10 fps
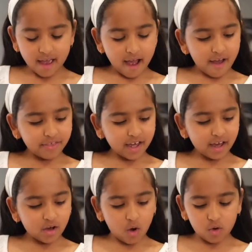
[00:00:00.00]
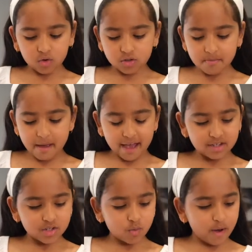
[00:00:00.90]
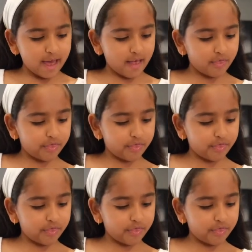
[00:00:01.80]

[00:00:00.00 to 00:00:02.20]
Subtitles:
I think it goes best with